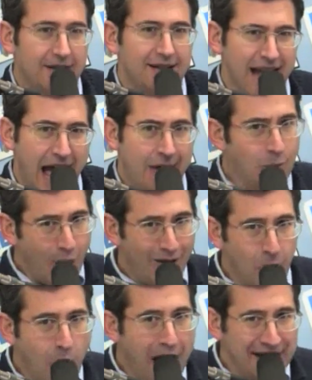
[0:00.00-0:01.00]

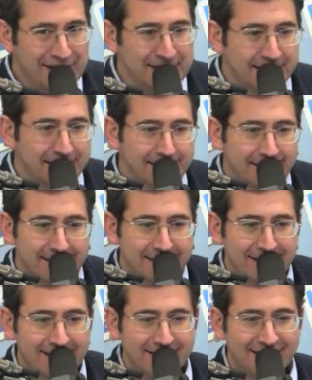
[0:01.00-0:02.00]
911.
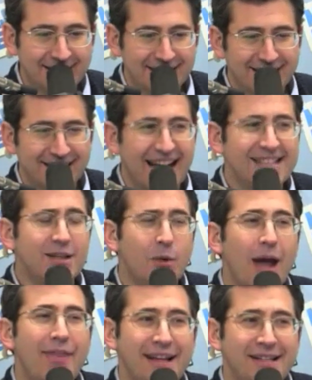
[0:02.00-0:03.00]
911. That's the
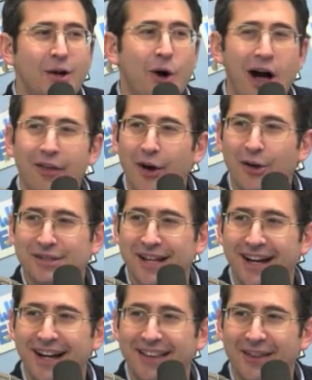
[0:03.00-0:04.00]
way they do Obama. All those
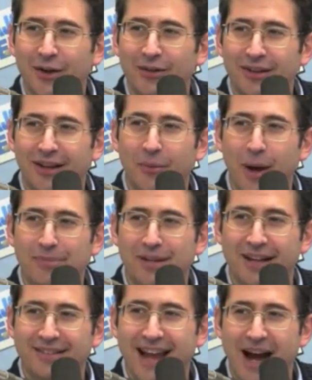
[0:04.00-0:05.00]

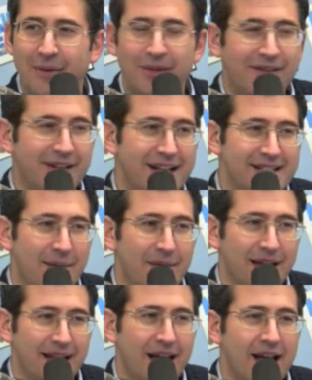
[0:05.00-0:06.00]
websites now. When they've got something
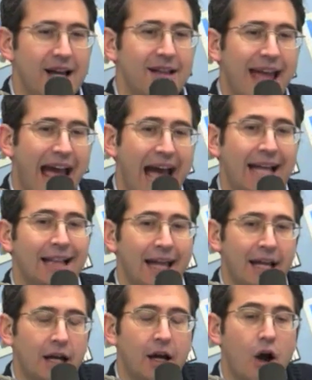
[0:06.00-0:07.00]
like that, they add
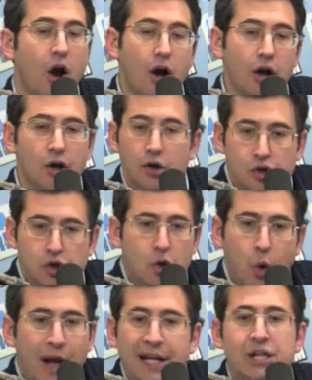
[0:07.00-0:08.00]
like a
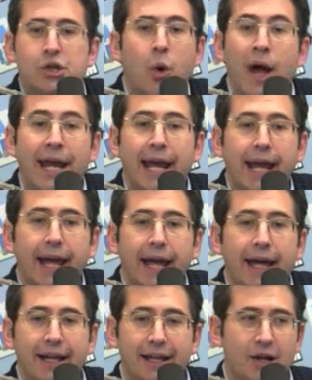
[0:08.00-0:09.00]
2020.
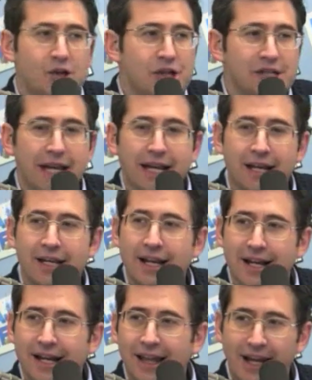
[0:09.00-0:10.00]
You know, just like a
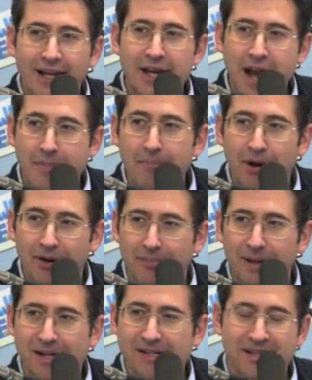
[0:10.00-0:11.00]
number
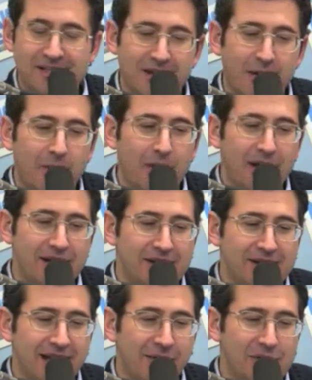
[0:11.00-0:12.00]
because it's the only way to
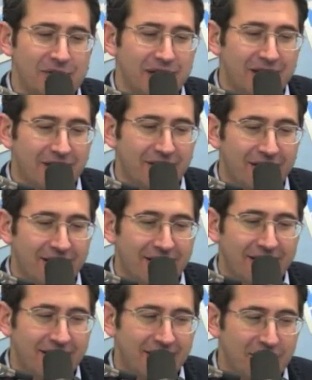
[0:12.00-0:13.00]
distinguish their
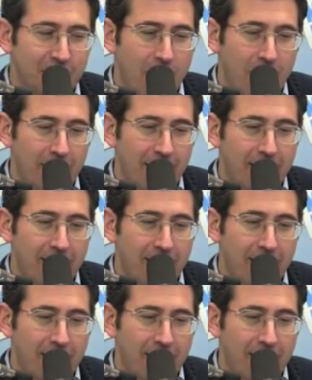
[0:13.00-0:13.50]
URL.